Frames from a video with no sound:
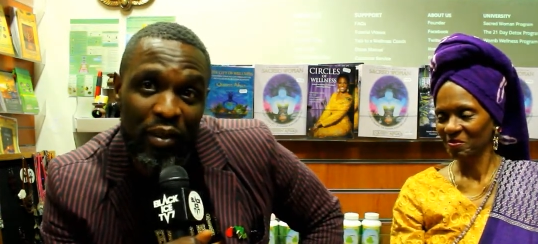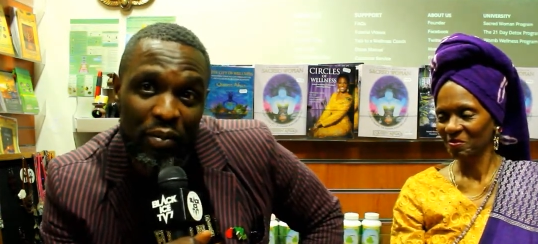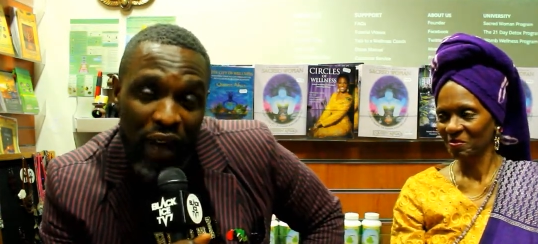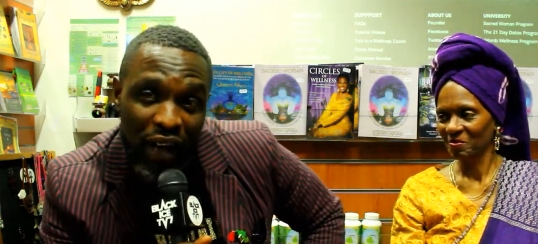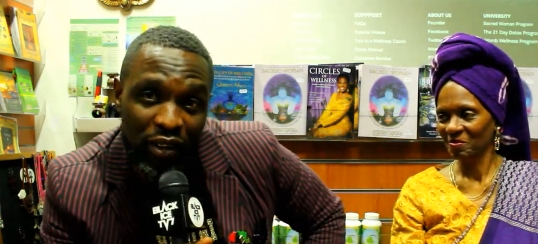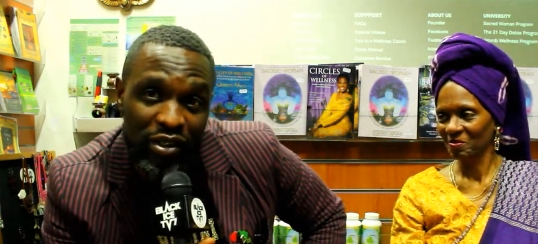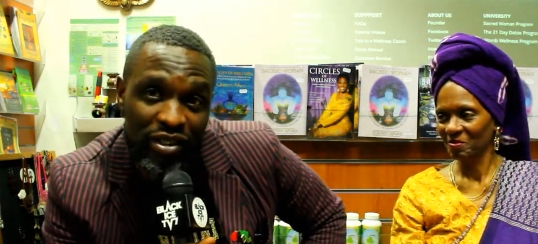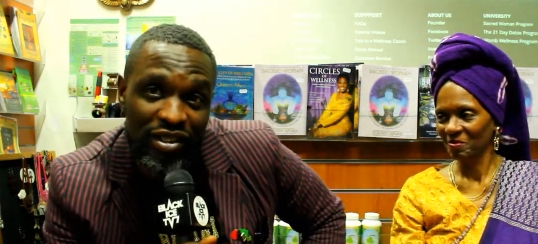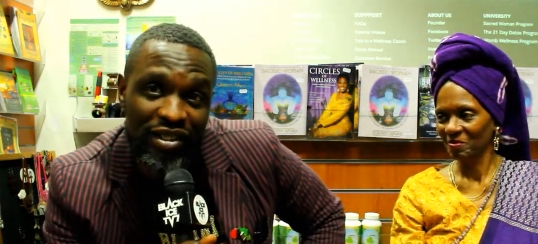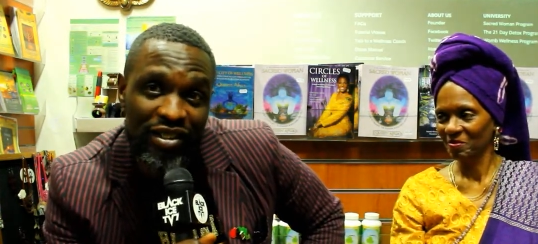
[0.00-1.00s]

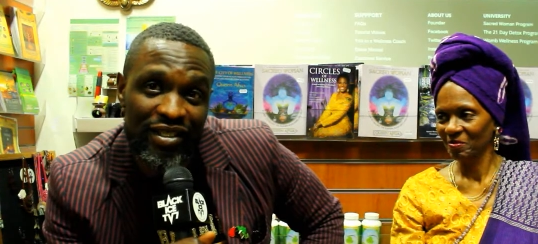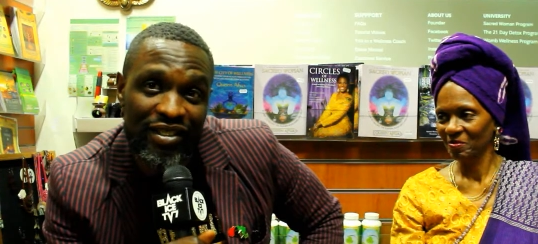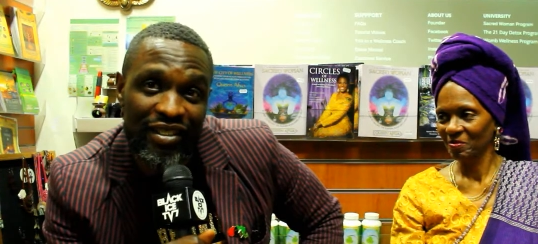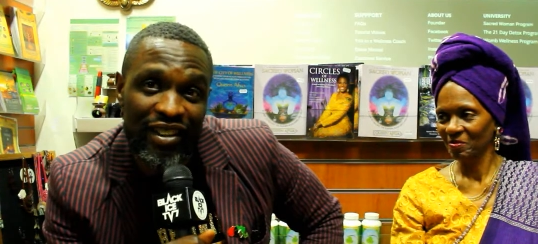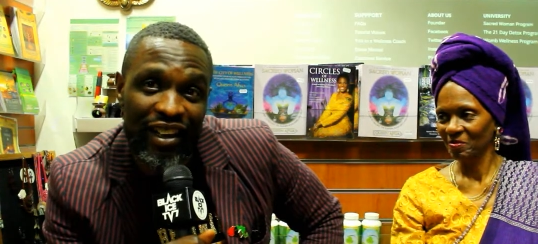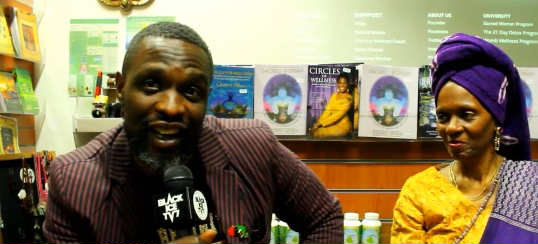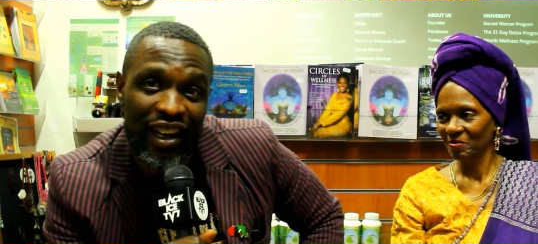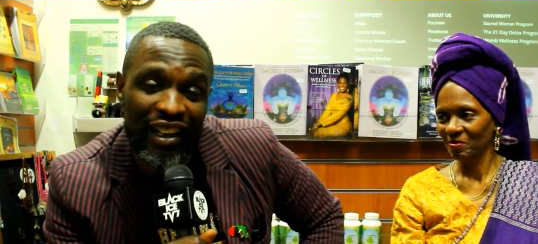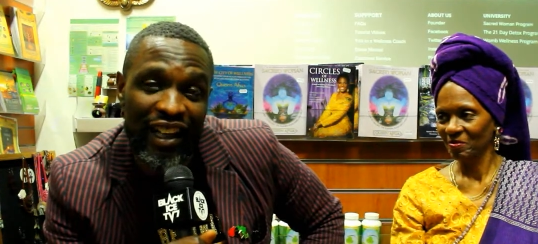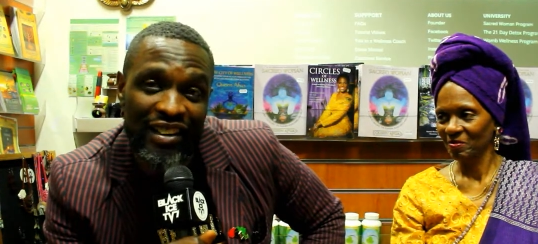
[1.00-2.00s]
Speaker 1: parent,
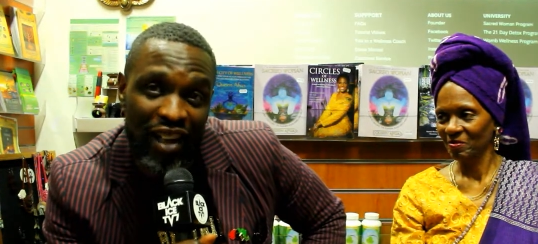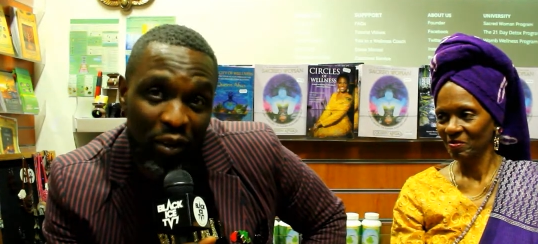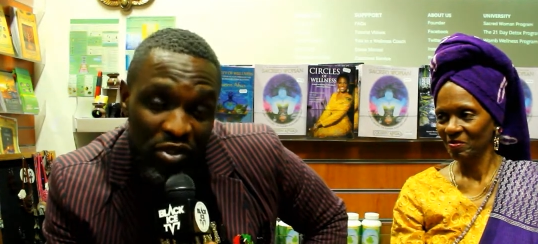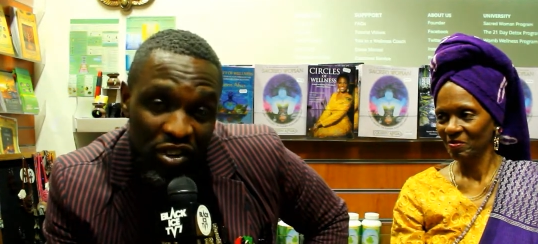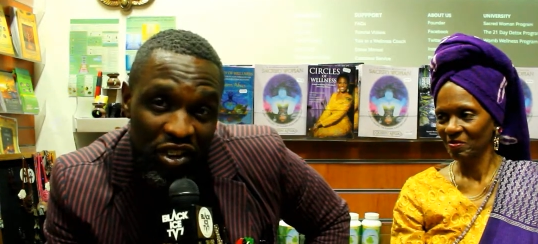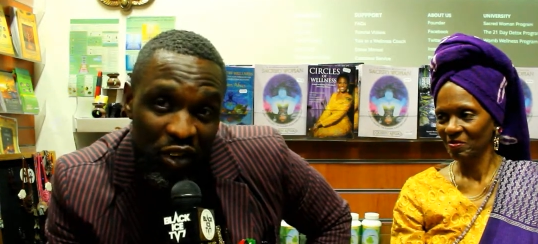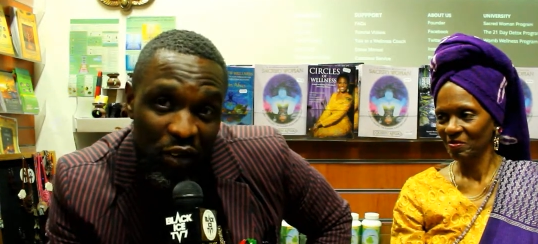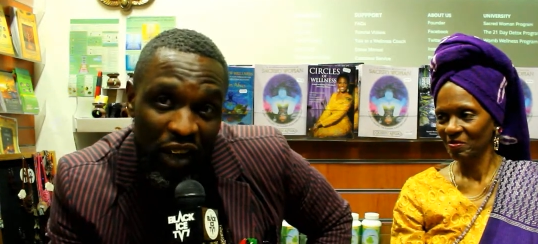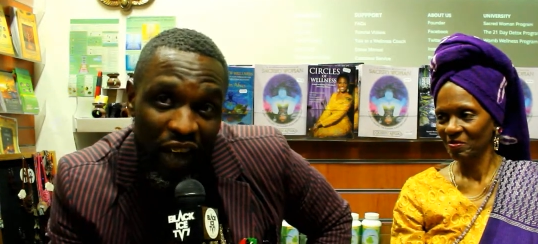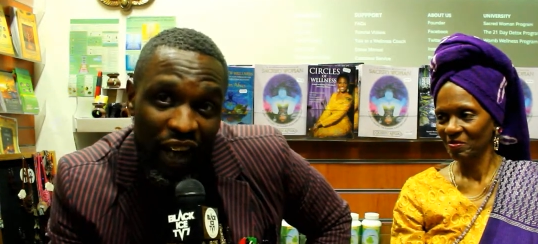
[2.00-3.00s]
has come to the
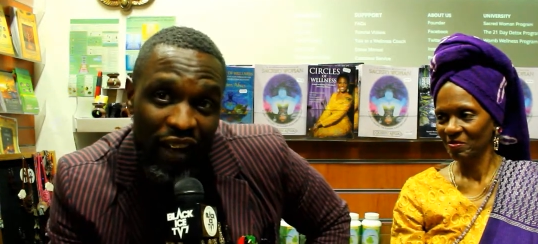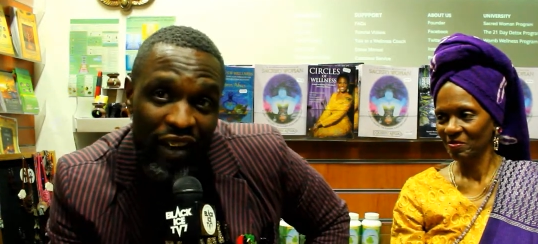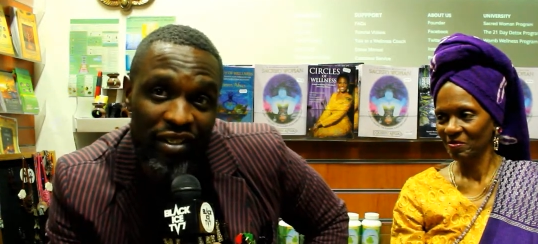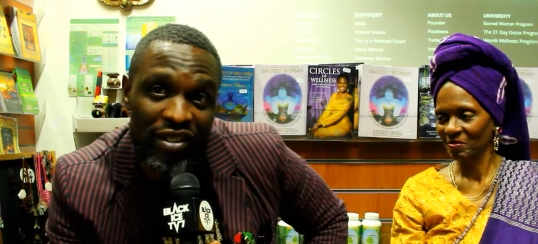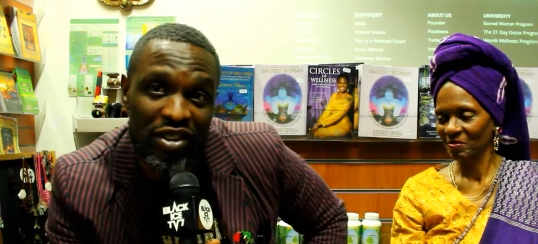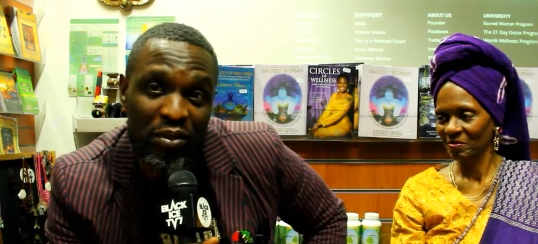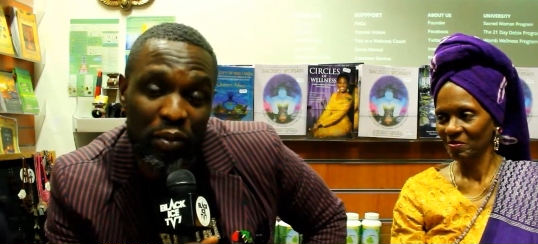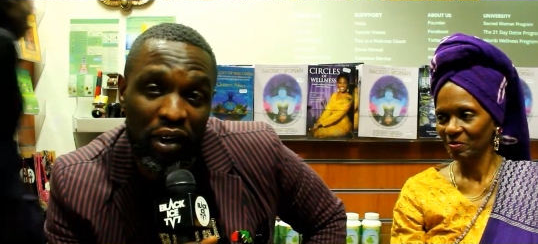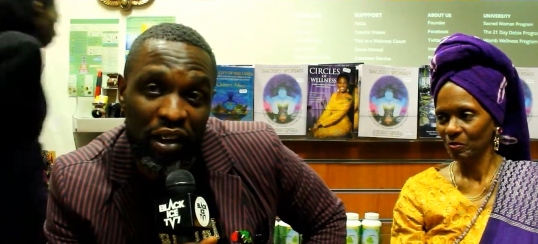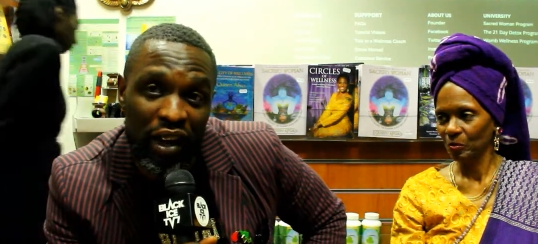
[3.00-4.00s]
UK to
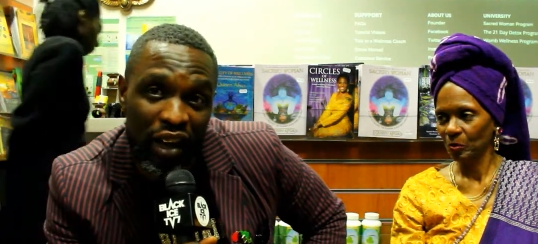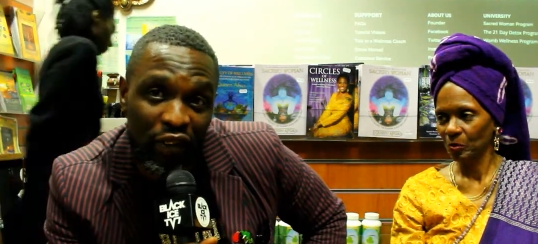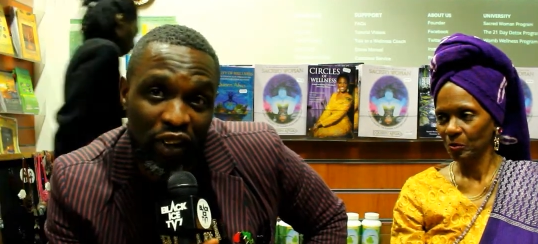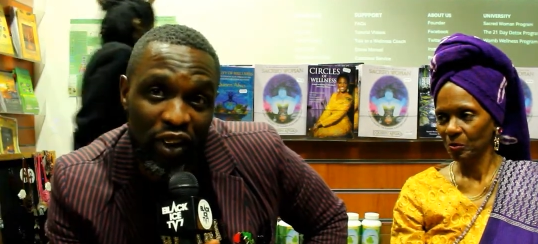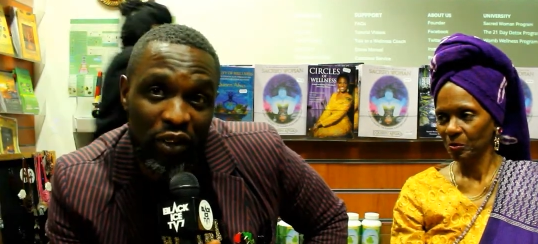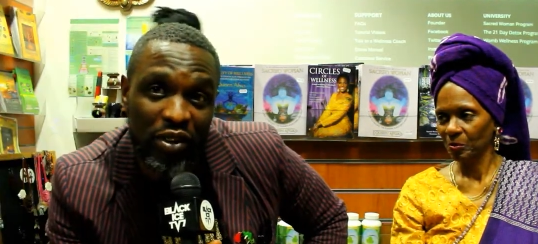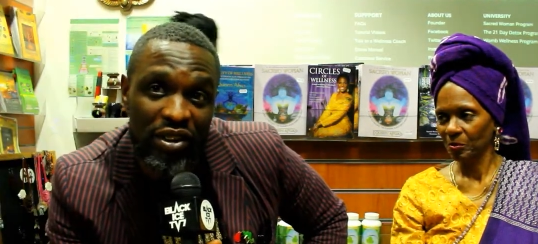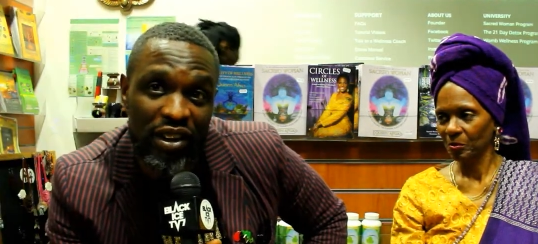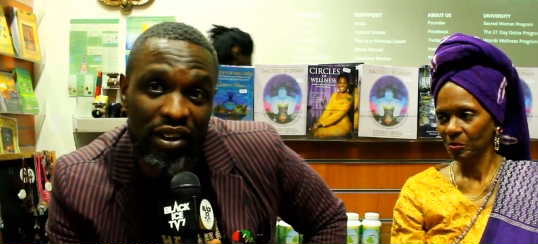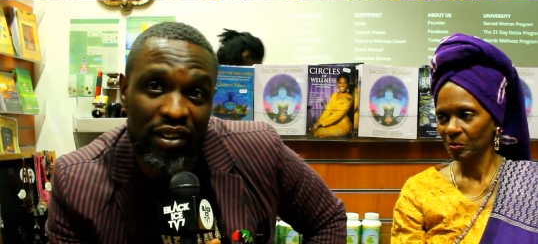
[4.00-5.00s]
spread her love and
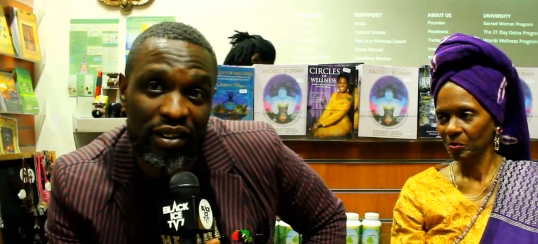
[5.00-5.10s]
unity.